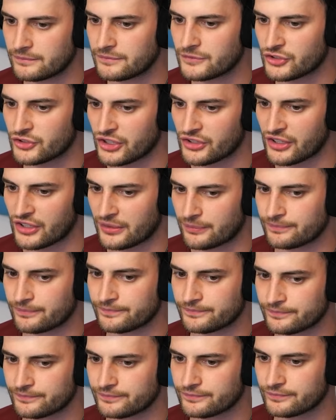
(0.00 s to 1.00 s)
GG.
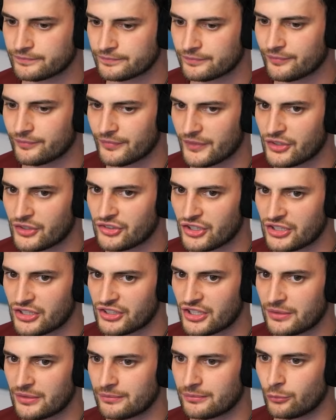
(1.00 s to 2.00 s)

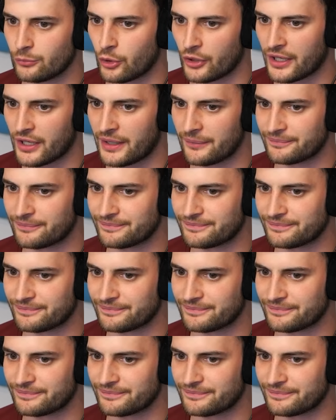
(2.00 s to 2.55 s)
GG. One out.